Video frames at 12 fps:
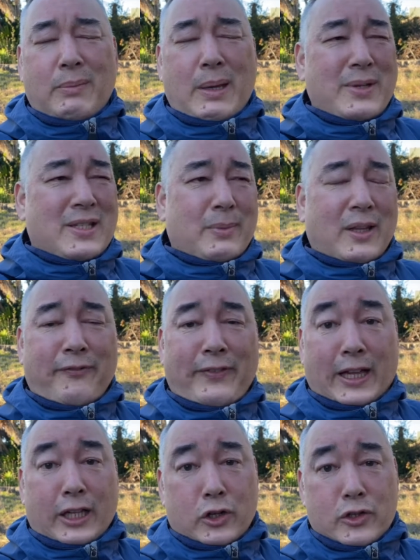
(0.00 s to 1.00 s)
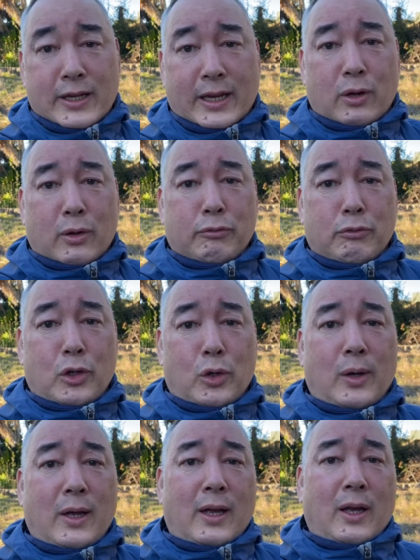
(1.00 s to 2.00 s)
maybe some of the failures I go
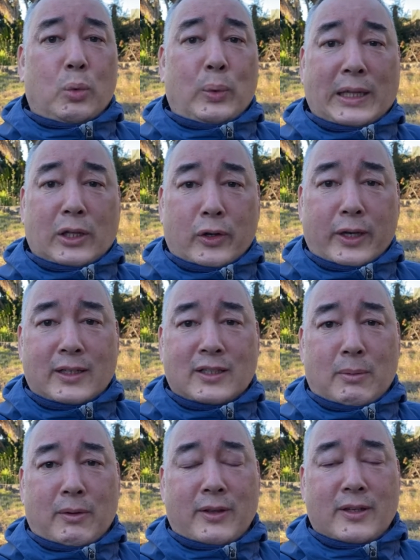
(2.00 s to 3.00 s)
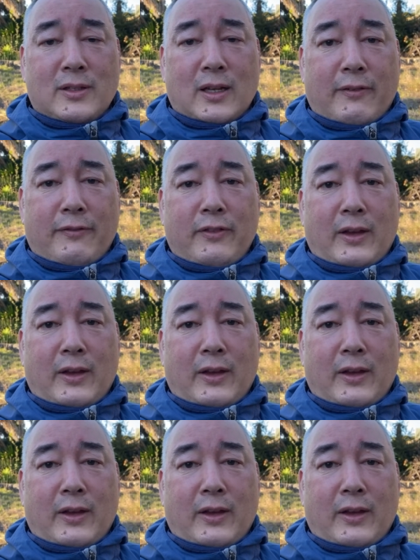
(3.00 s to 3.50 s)
through, relearning some of this stuff.